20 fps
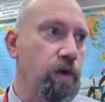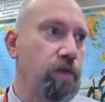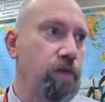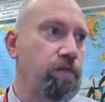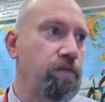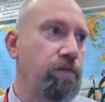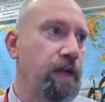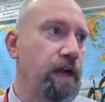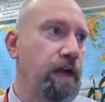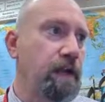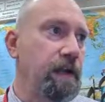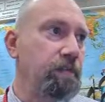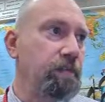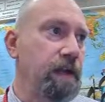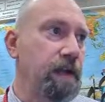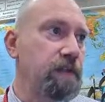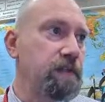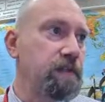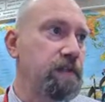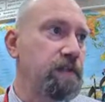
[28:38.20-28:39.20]
you would find
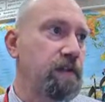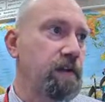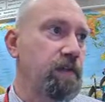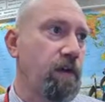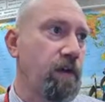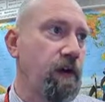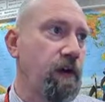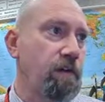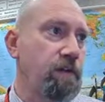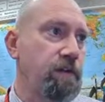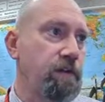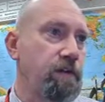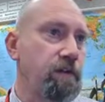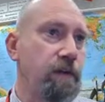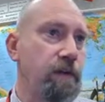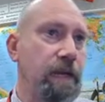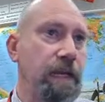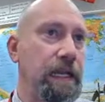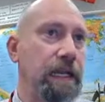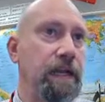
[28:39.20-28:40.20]
Microsoft
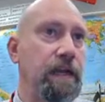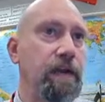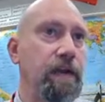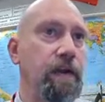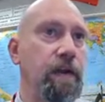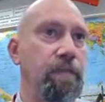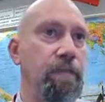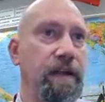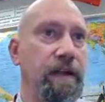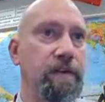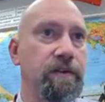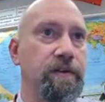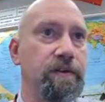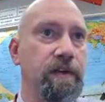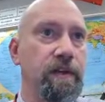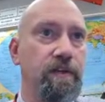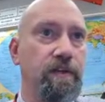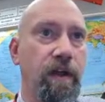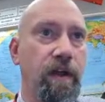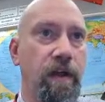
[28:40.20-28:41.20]
Office right here on
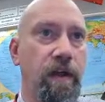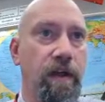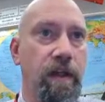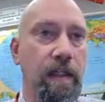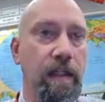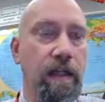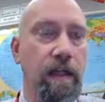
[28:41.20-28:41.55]
Microsoft